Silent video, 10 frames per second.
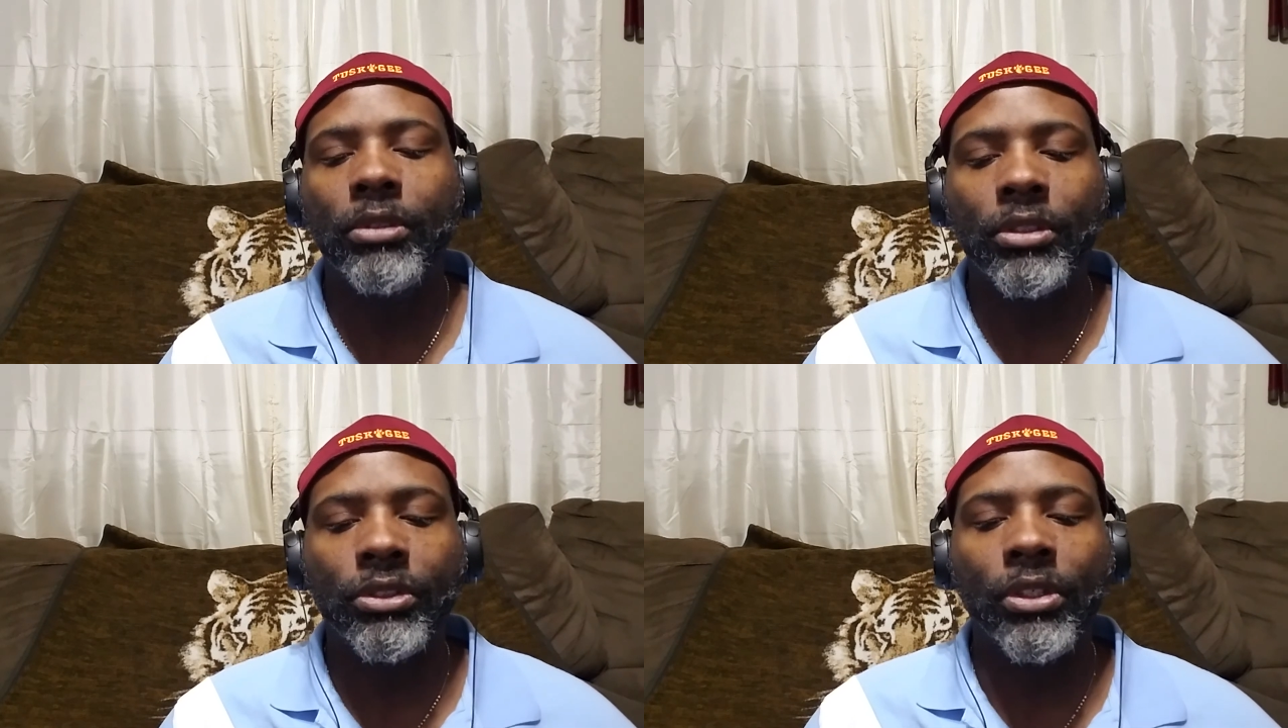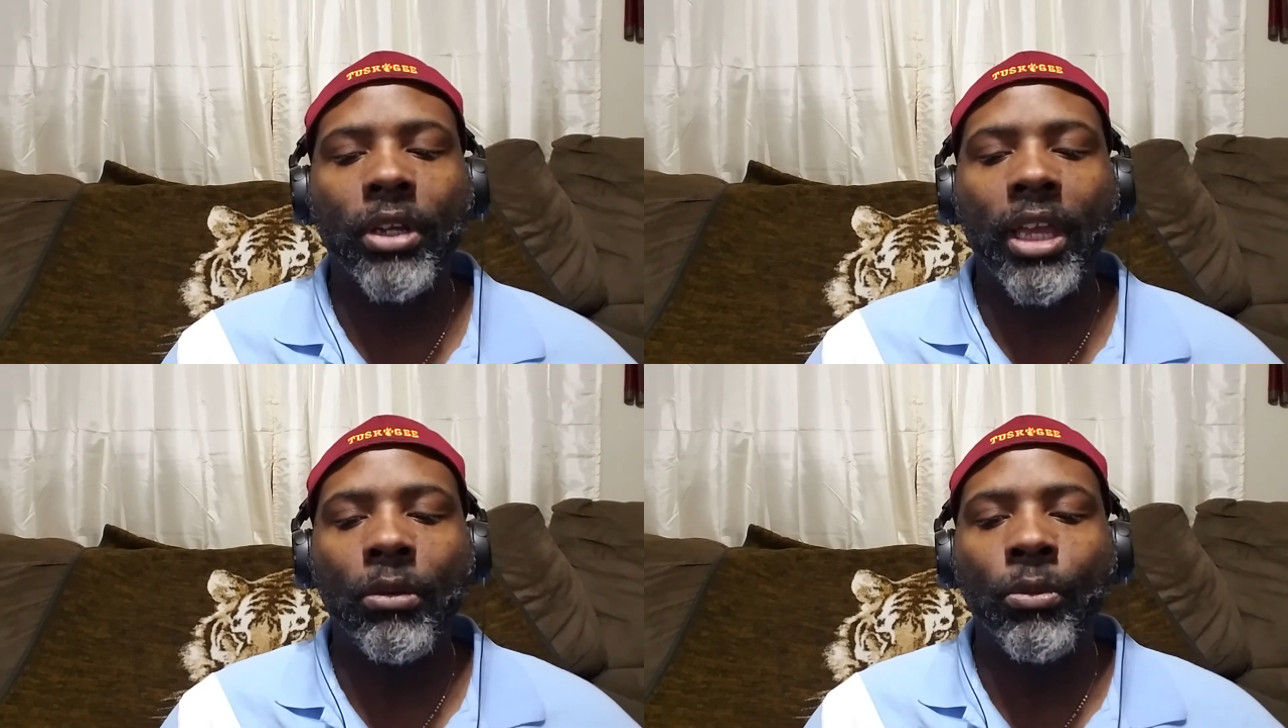It'll
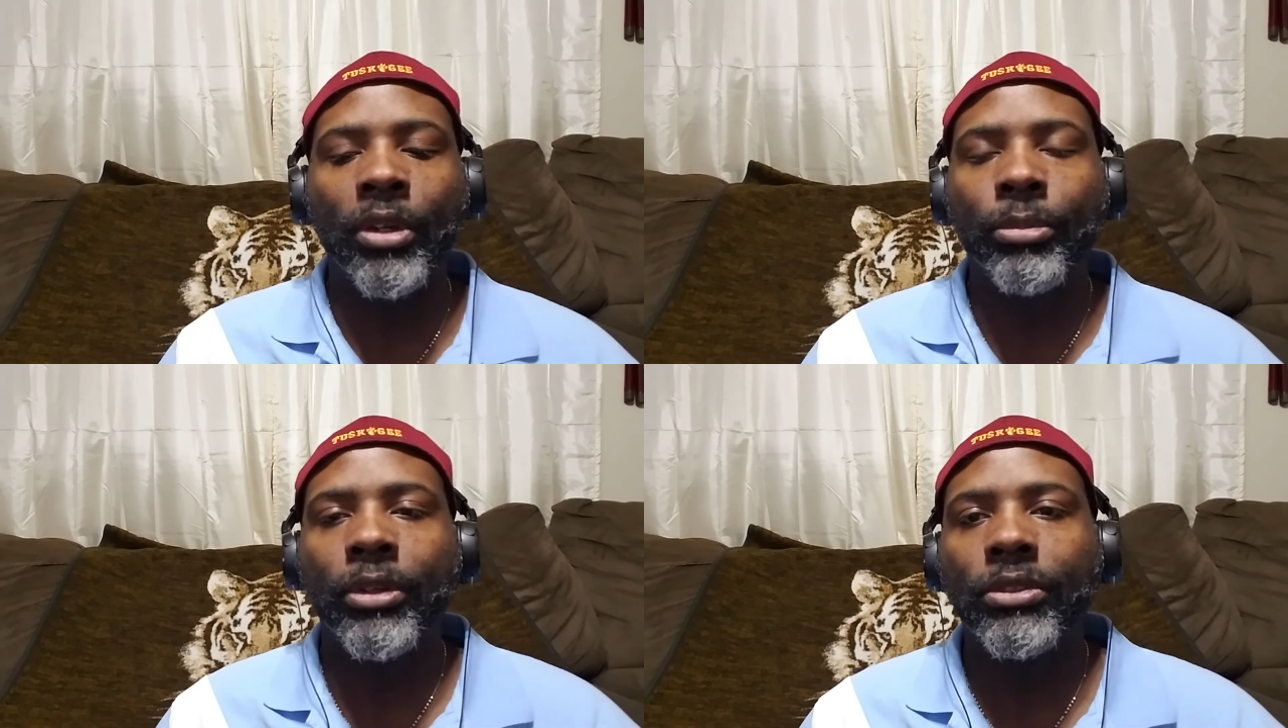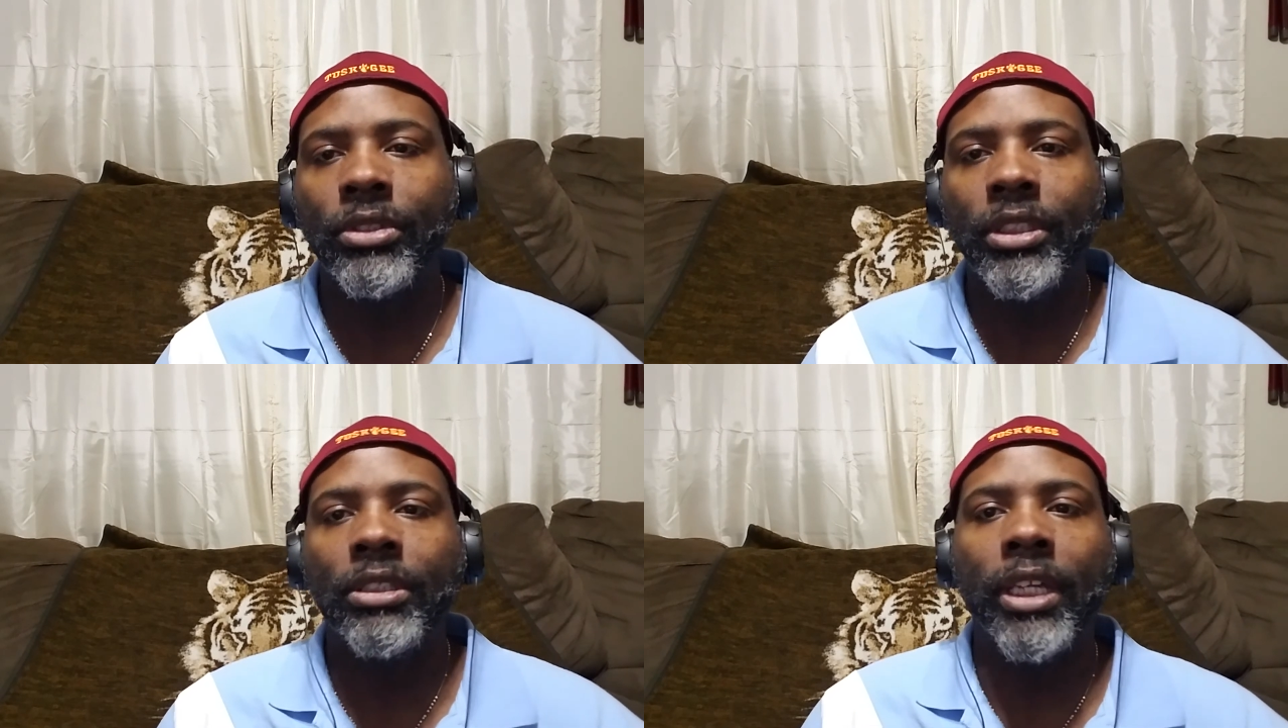start out with one person,
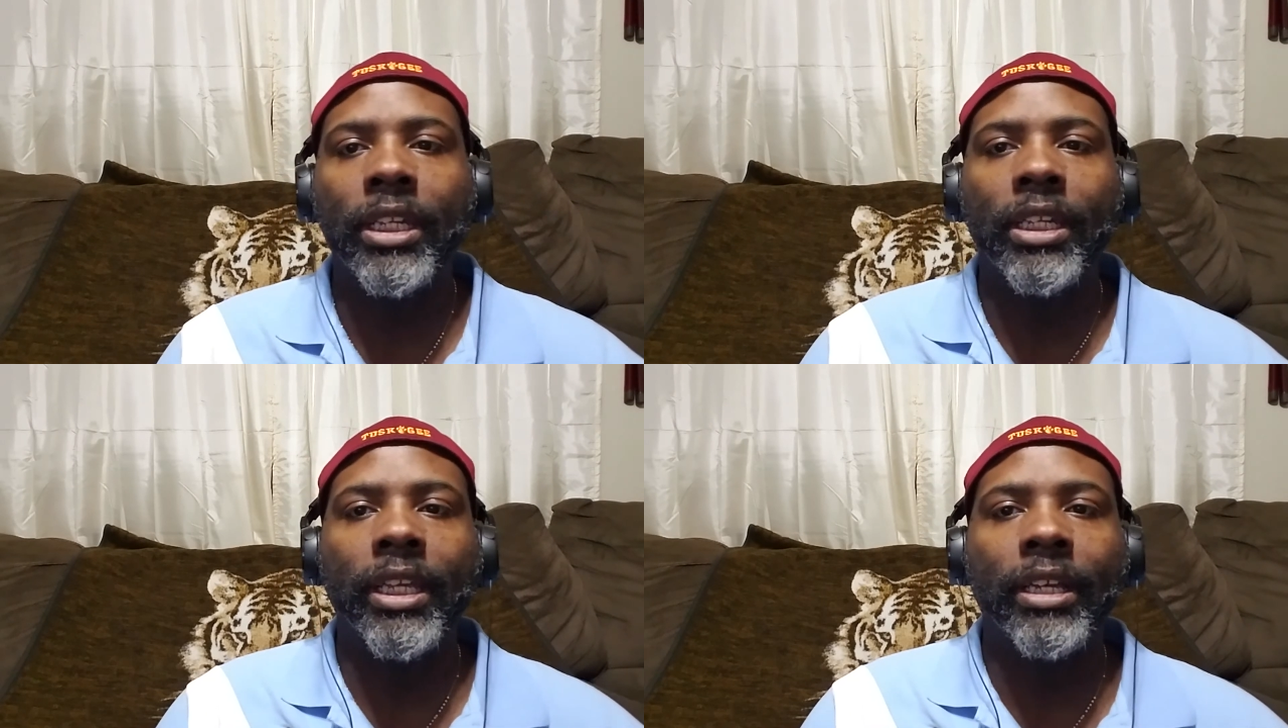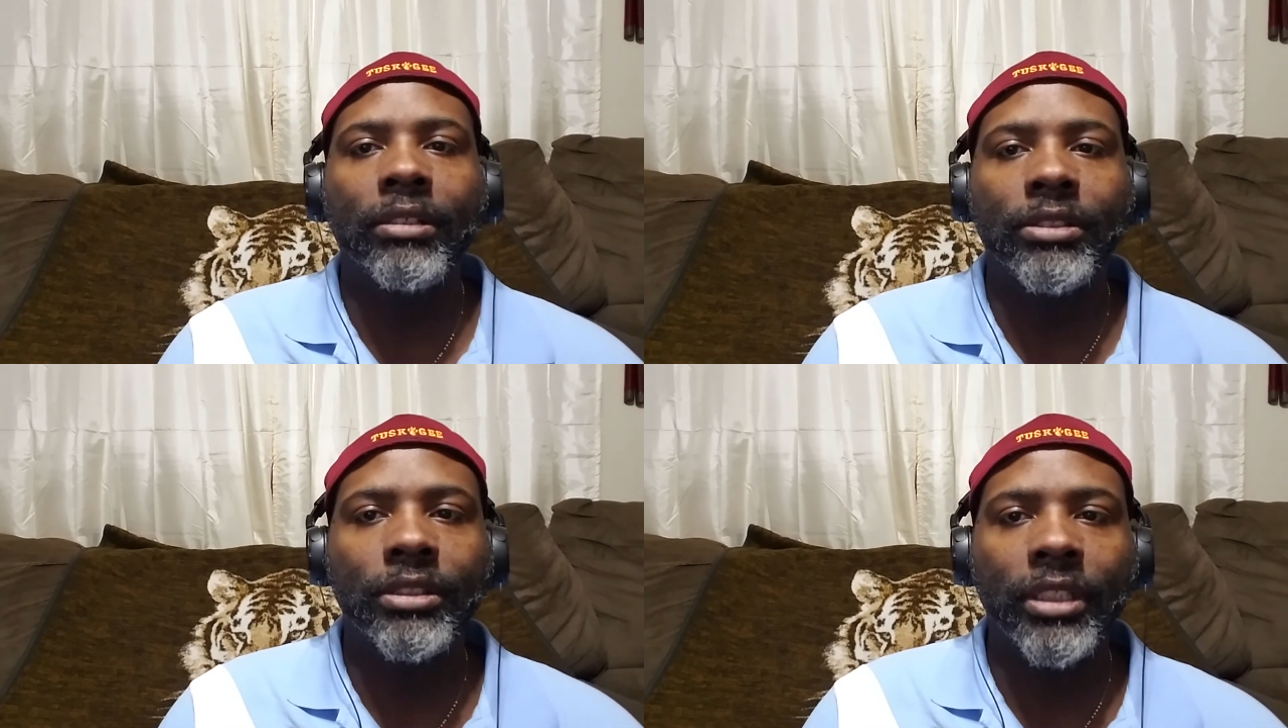he'll hand it
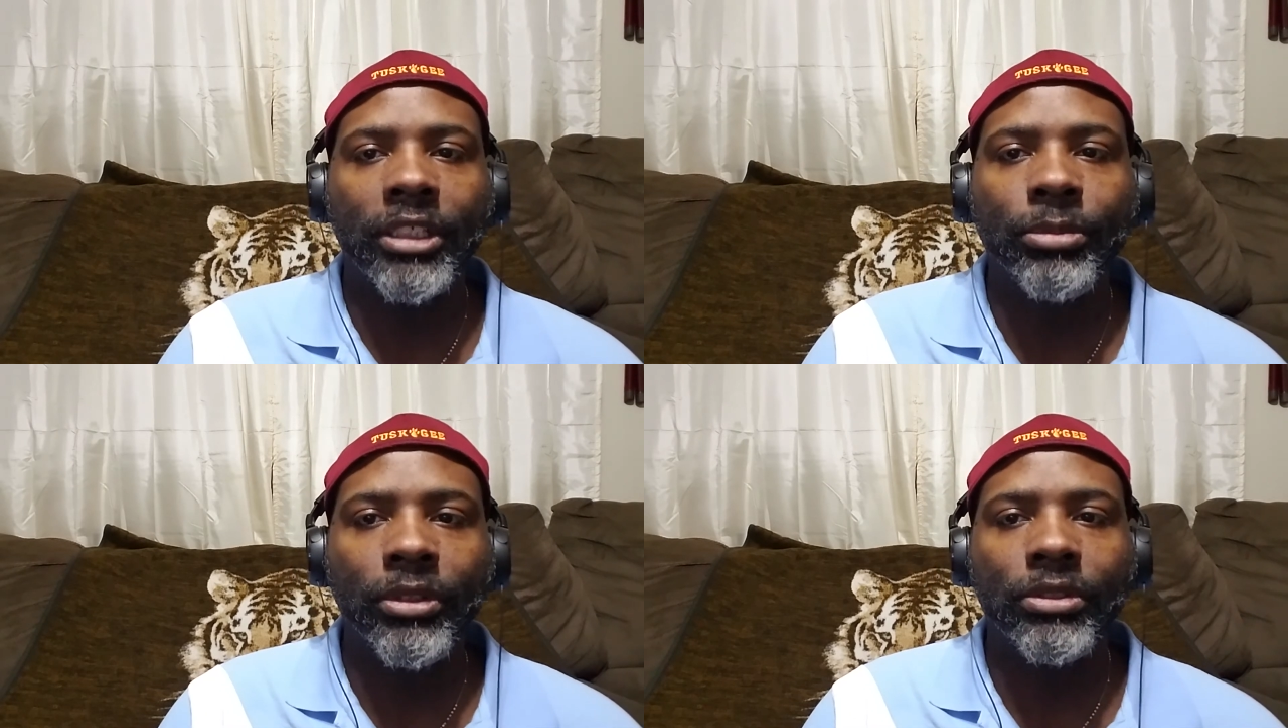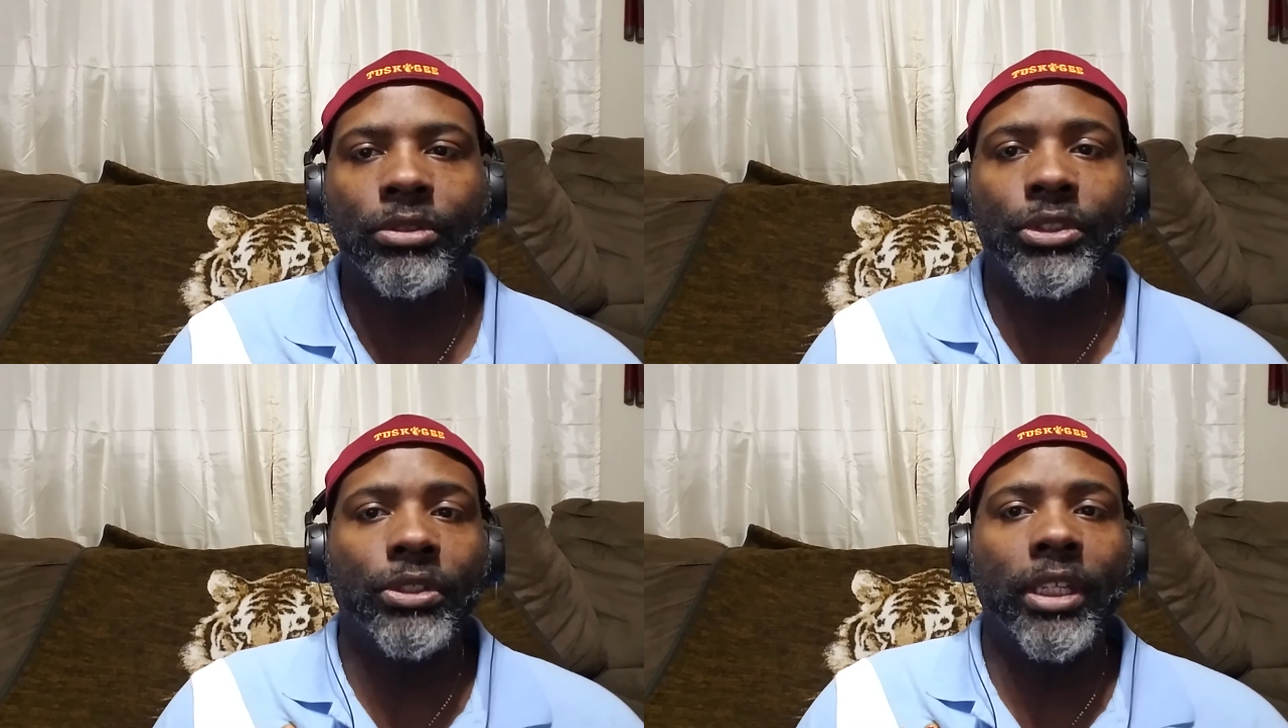down to the next person,
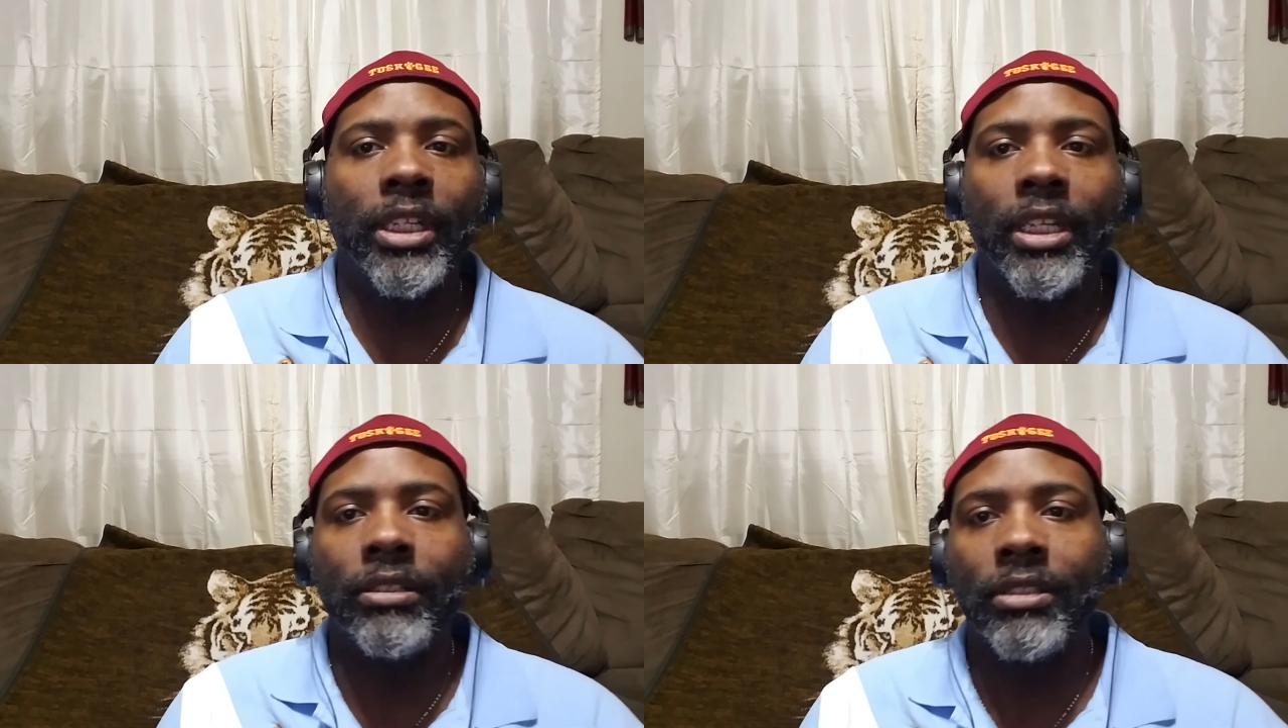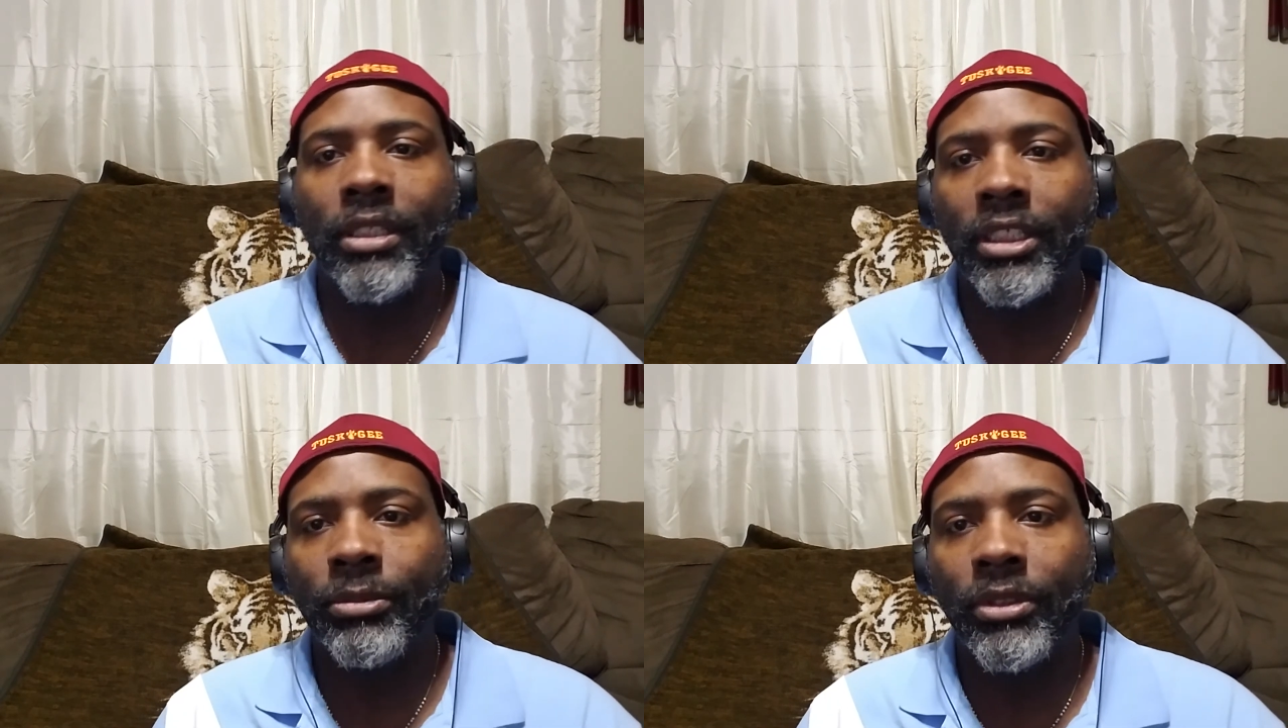or she'll hand it down to the
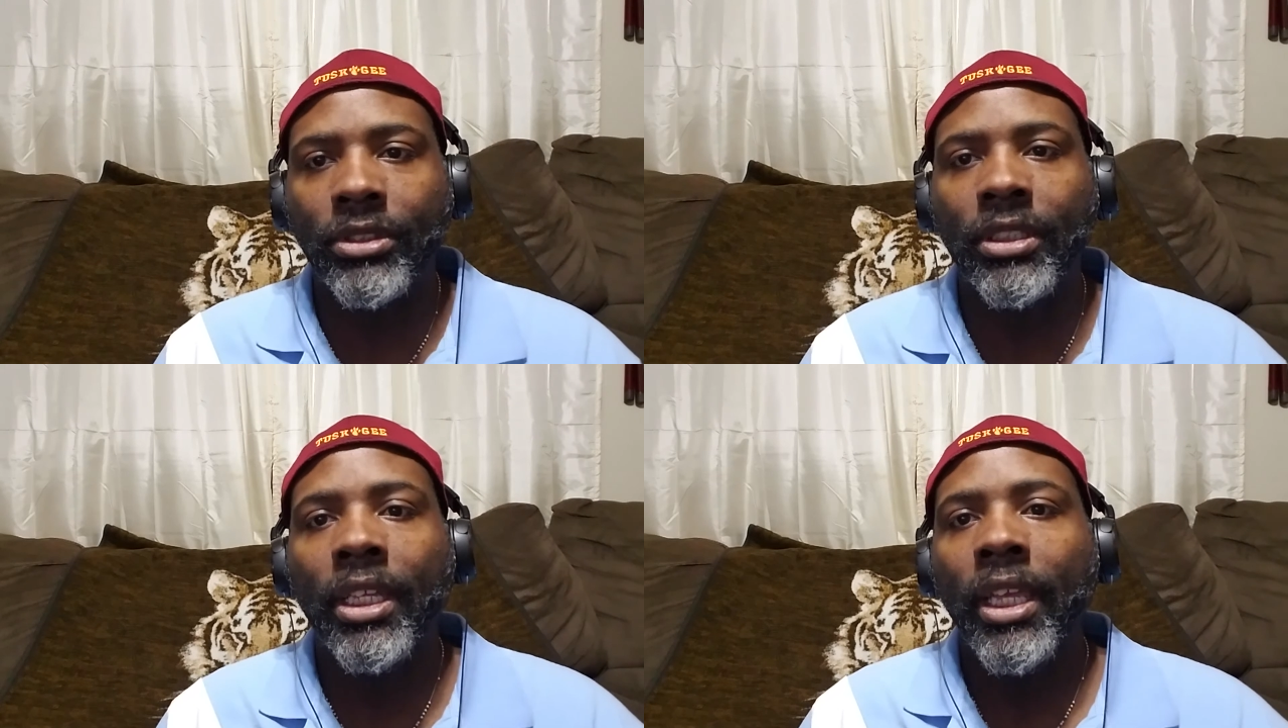next person,